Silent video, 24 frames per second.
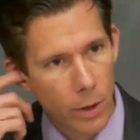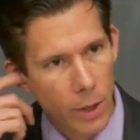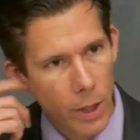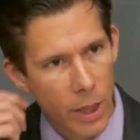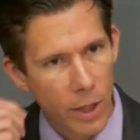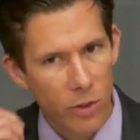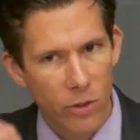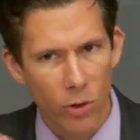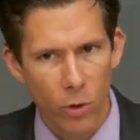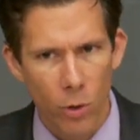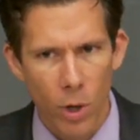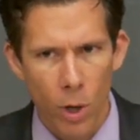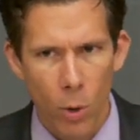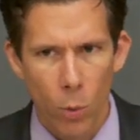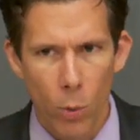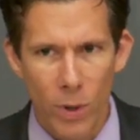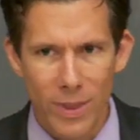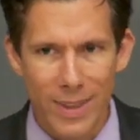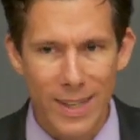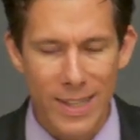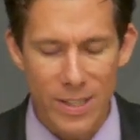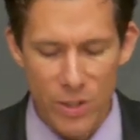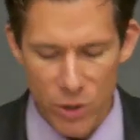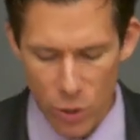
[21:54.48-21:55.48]
And so when
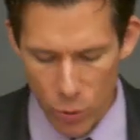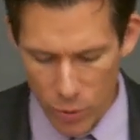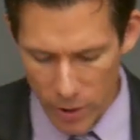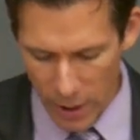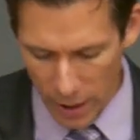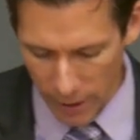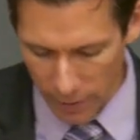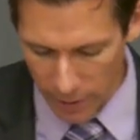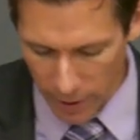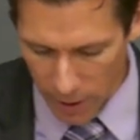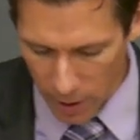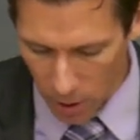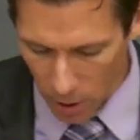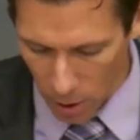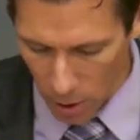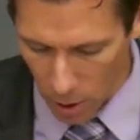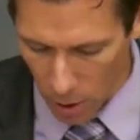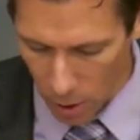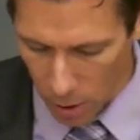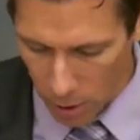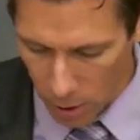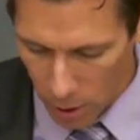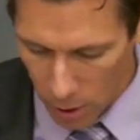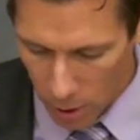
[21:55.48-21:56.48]
they do that, they
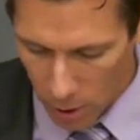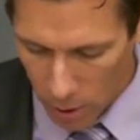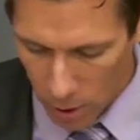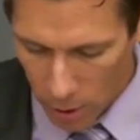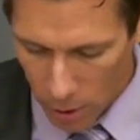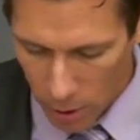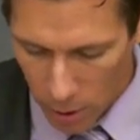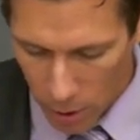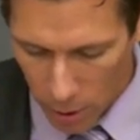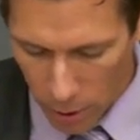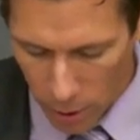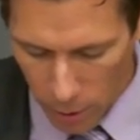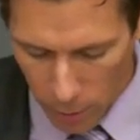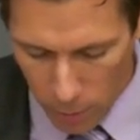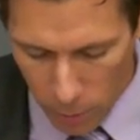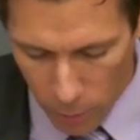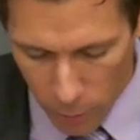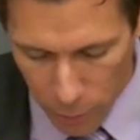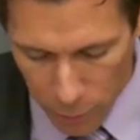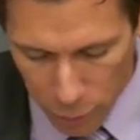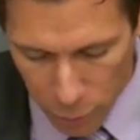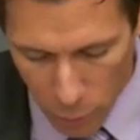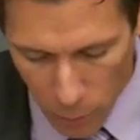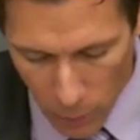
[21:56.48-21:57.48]
are, uh,
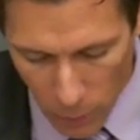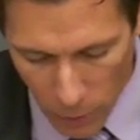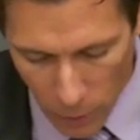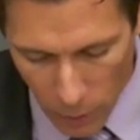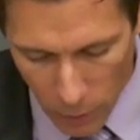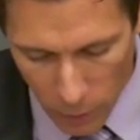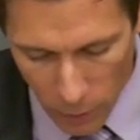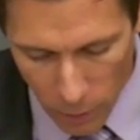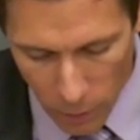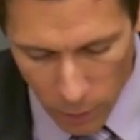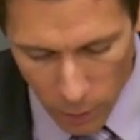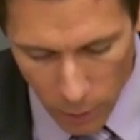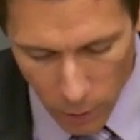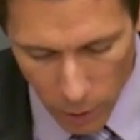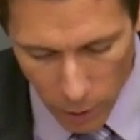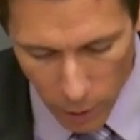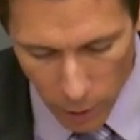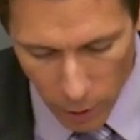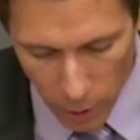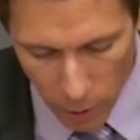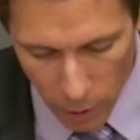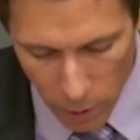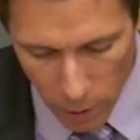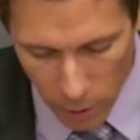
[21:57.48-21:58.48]

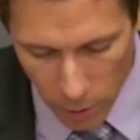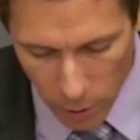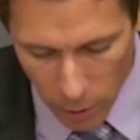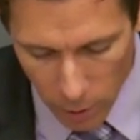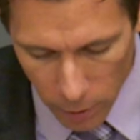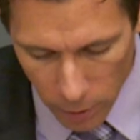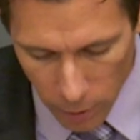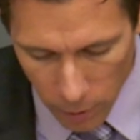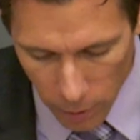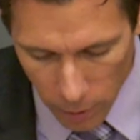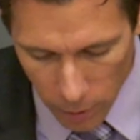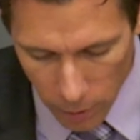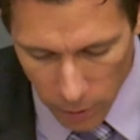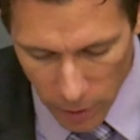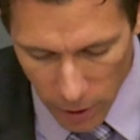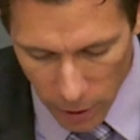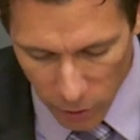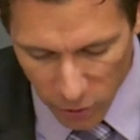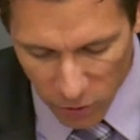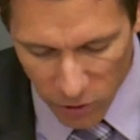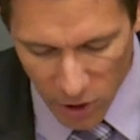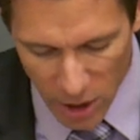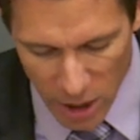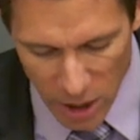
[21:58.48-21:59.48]
uh, they are
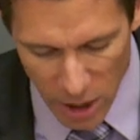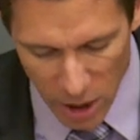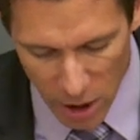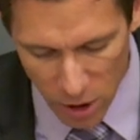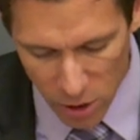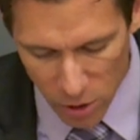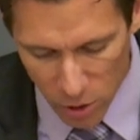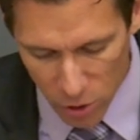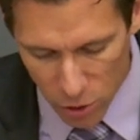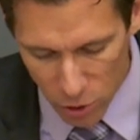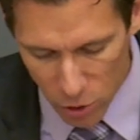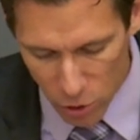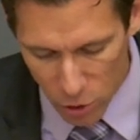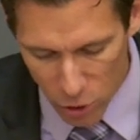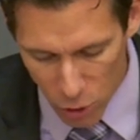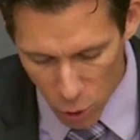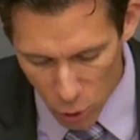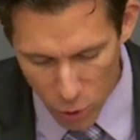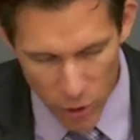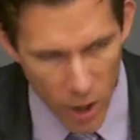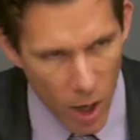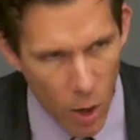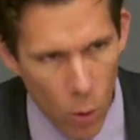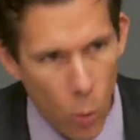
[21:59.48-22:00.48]
saying,
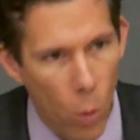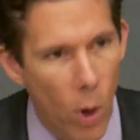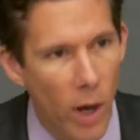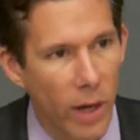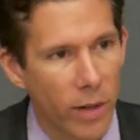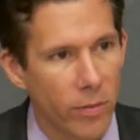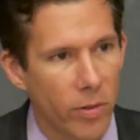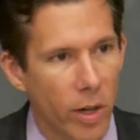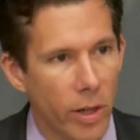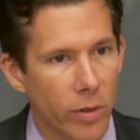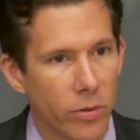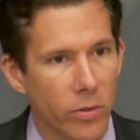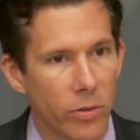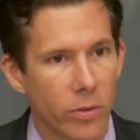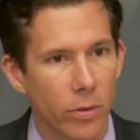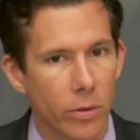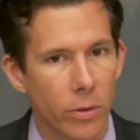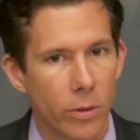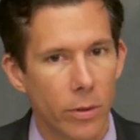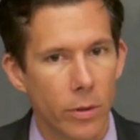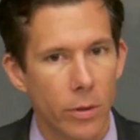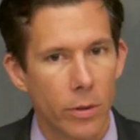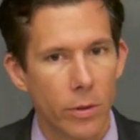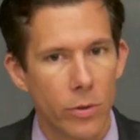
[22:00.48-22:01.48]
you're not one of us
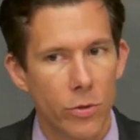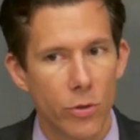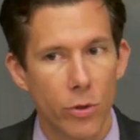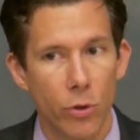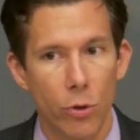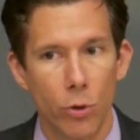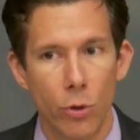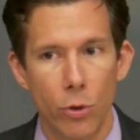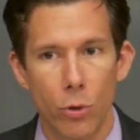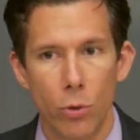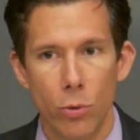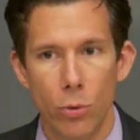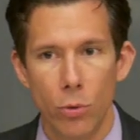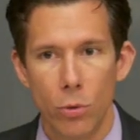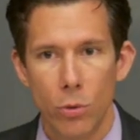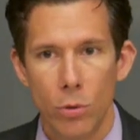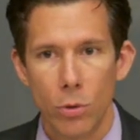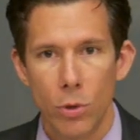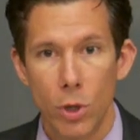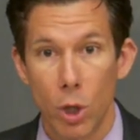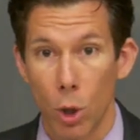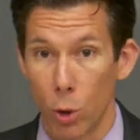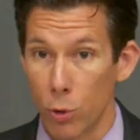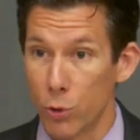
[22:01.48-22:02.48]
to
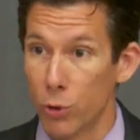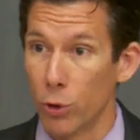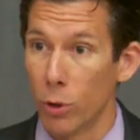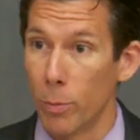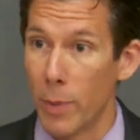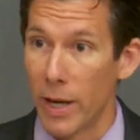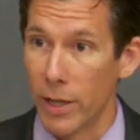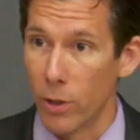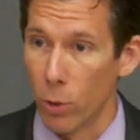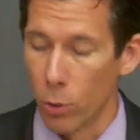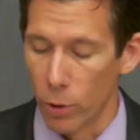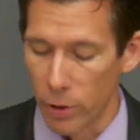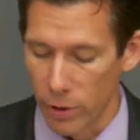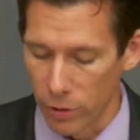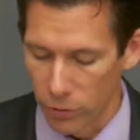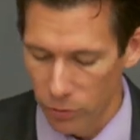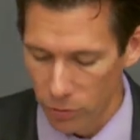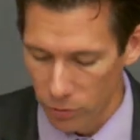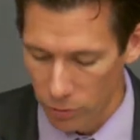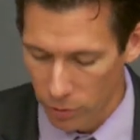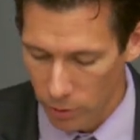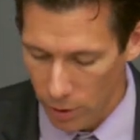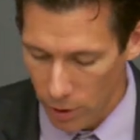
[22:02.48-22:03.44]
cultural minorities,